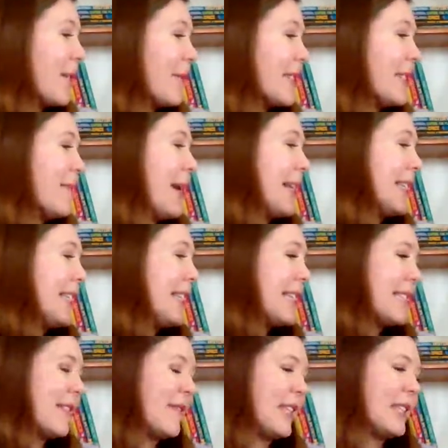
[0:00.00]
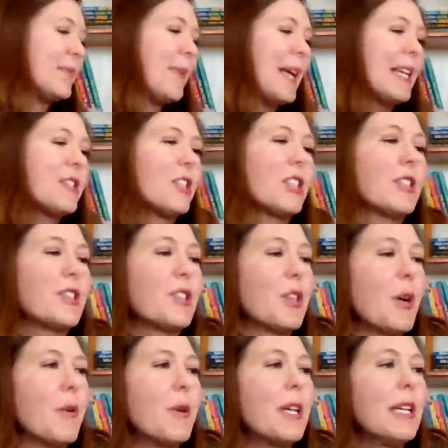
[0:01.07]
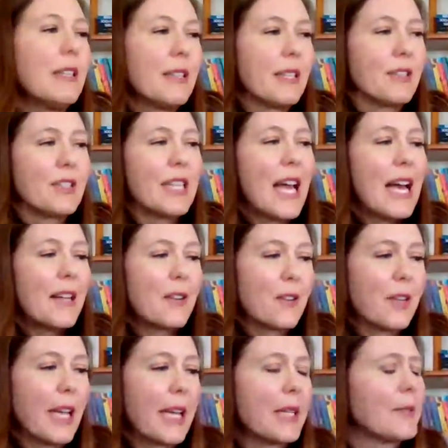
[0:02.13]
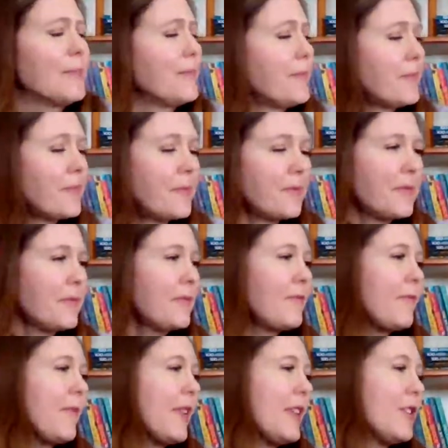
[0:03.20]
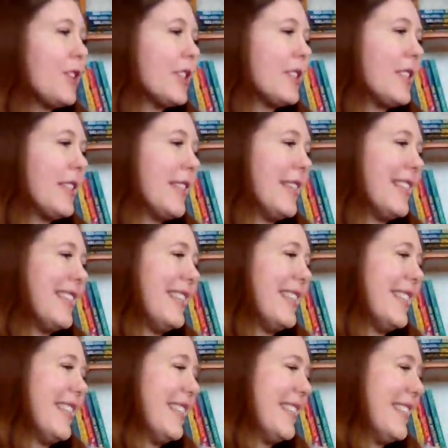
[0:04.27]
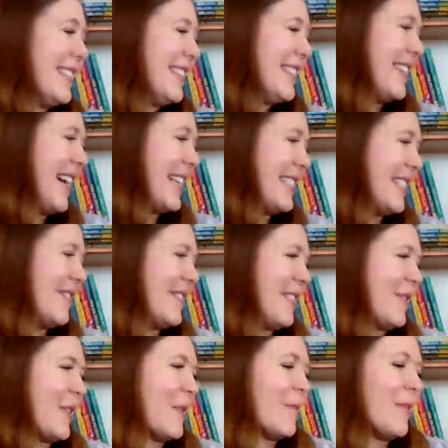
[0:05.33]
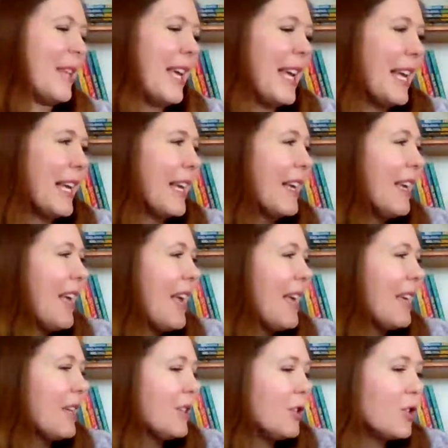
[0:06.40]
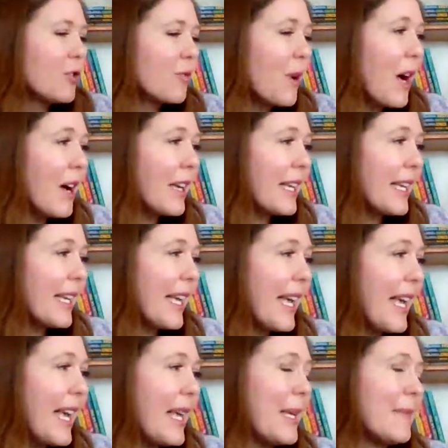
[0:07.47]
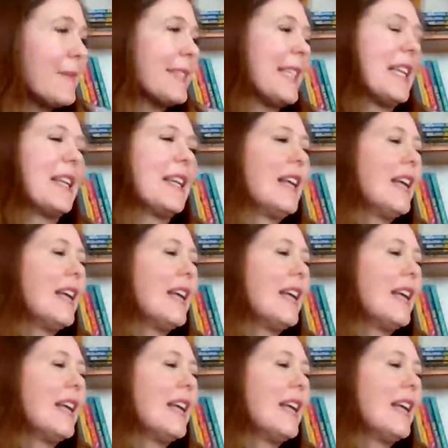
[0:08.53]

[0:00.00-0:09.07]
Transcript: it with some ideas of these pages. So there's that, or like just lots of different playing drawing games, and